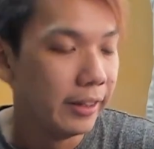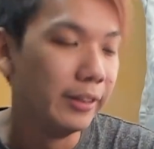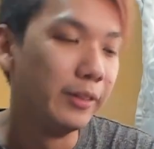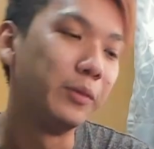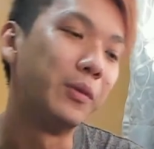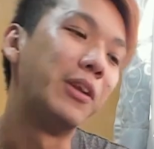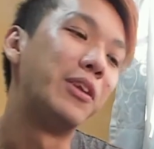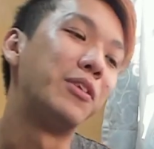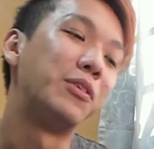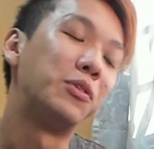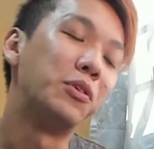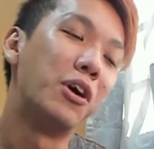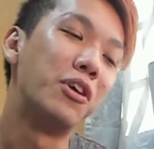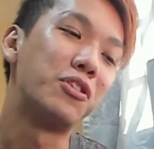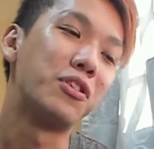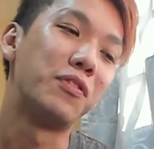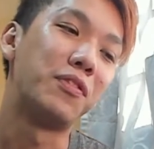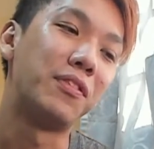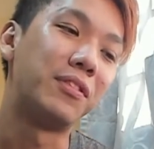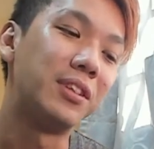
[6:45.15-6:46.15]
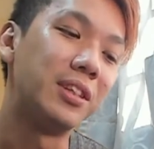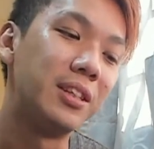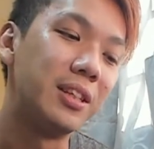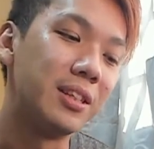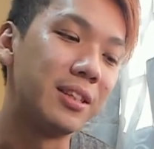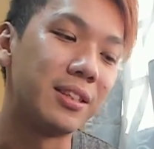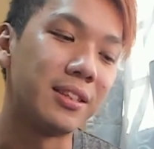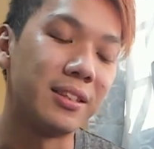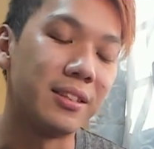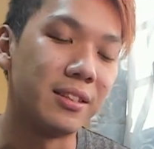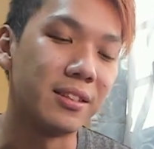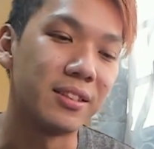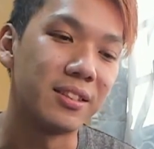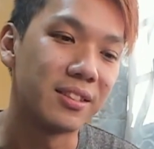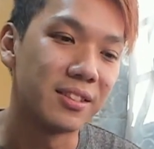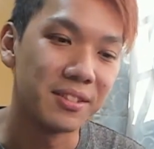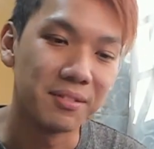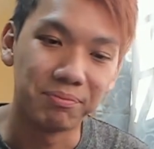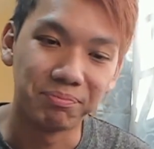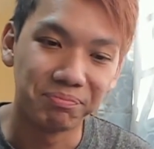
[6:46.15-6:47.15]
250 nits
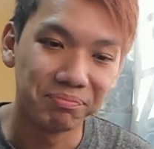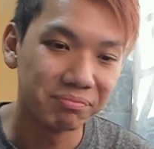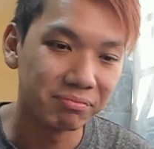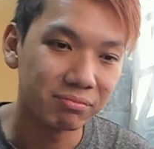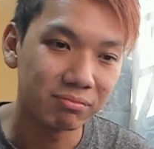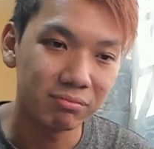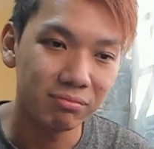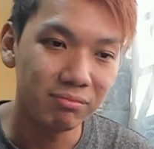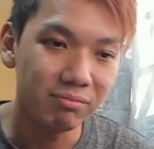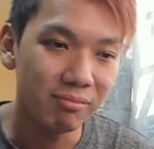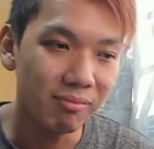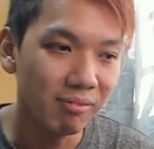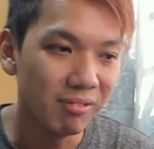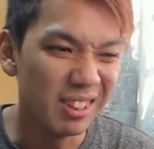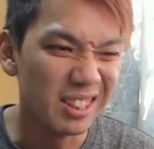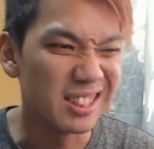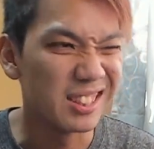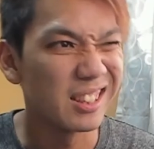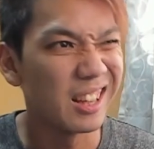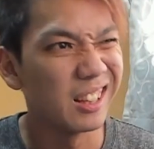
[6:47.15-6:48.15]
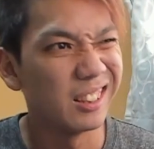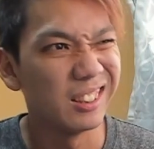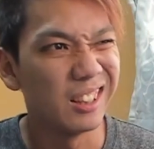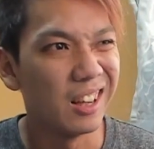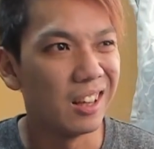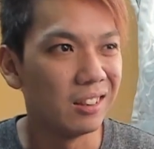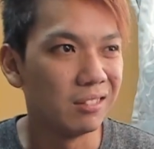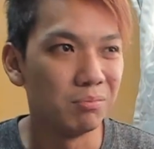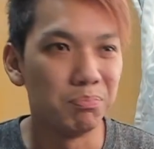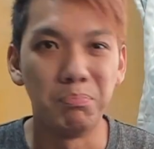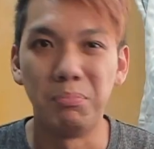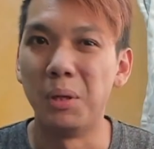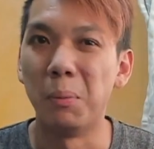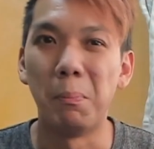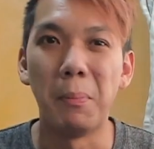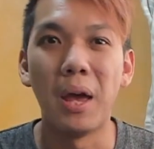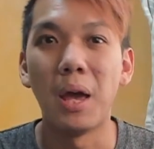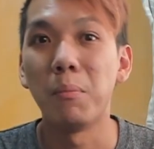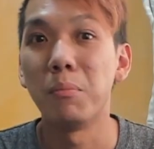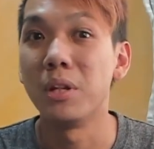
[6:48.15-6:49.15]
is like the
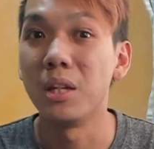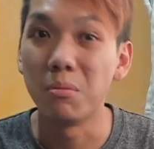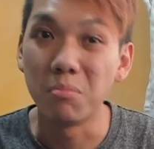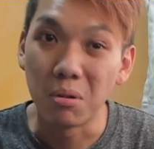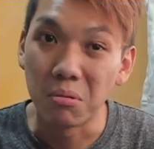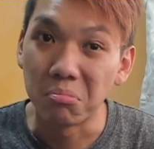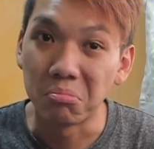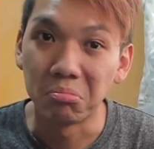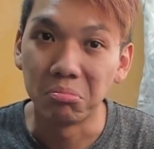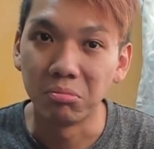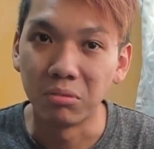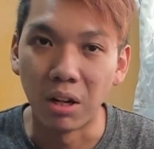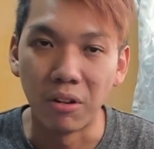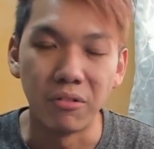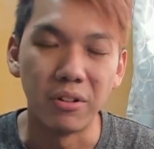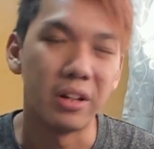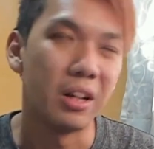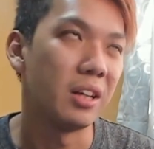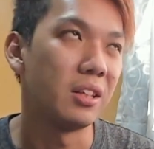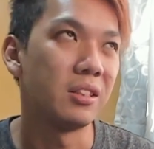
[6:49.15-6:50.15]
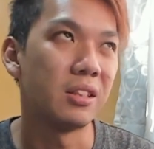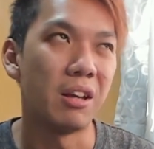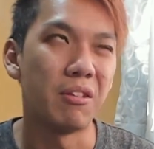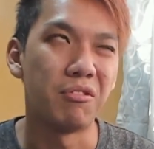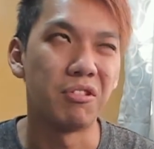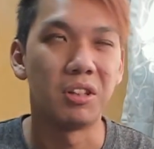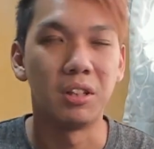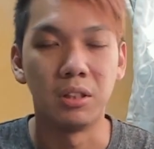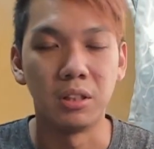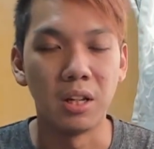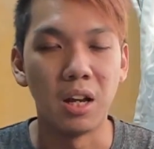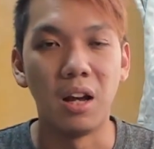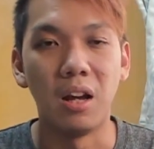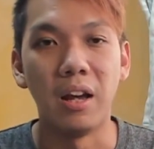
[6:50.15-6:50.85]
bare minimum. I figured, yeah.